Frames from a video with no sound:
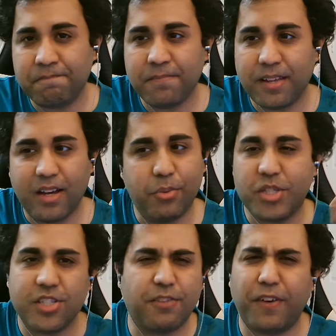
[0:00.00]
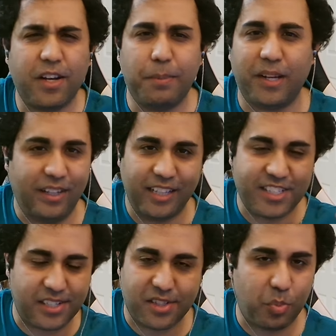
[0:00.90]
uh, which is the very beginning.
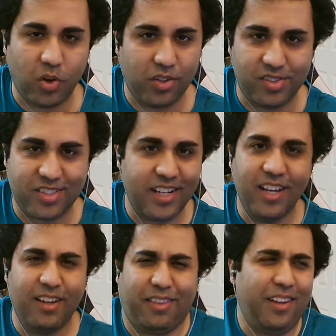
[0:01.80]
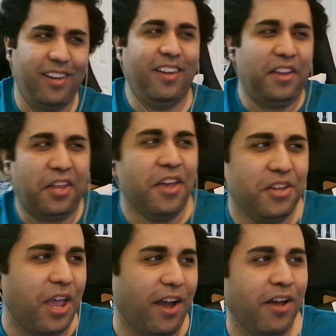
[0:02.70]
That's not spoilers.
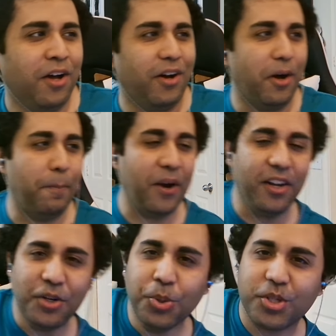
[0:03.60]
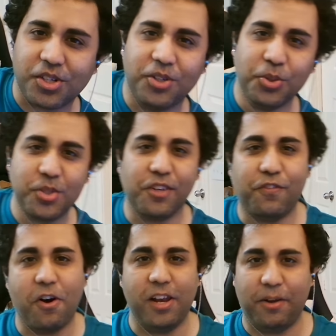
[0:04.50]
Yeah, uh, apparently nukes are used in
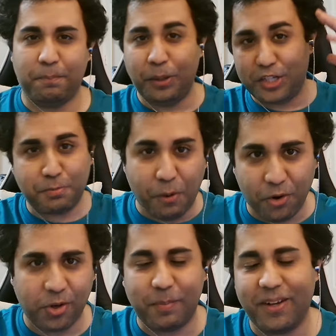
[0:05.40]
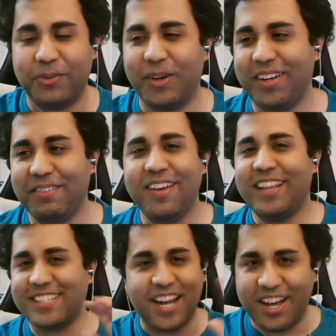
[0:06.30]
Fallout. Big spoiler, by the way.
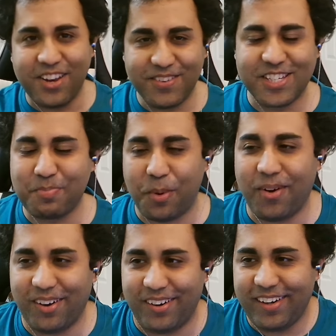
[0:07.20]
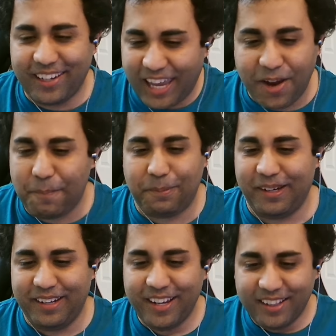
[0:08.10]
That's not a spoiler. It can't
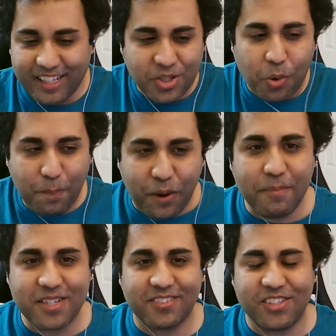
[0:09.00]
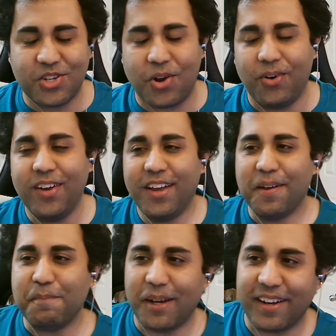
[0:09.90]
be. That's the whole premise of the show.
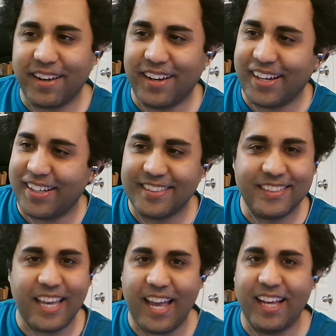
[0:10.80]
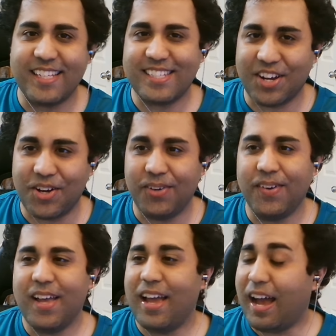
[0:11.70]
But uh, yeah, so
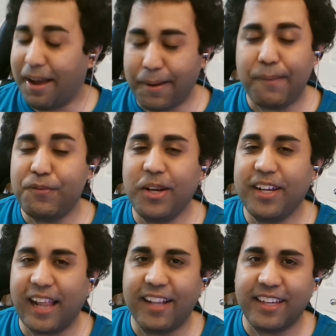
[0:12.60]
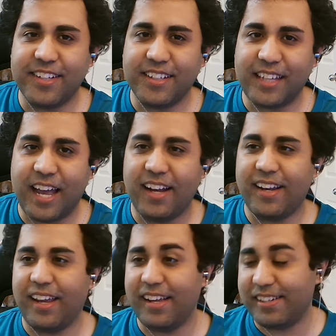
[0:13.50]
I'm really glad they did that,
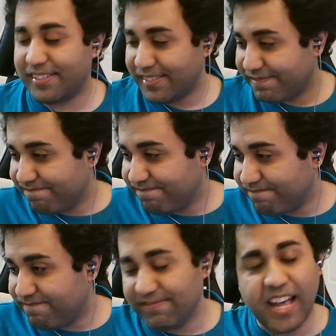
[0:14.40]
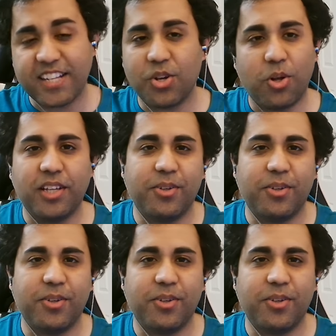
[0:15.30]
and that's all there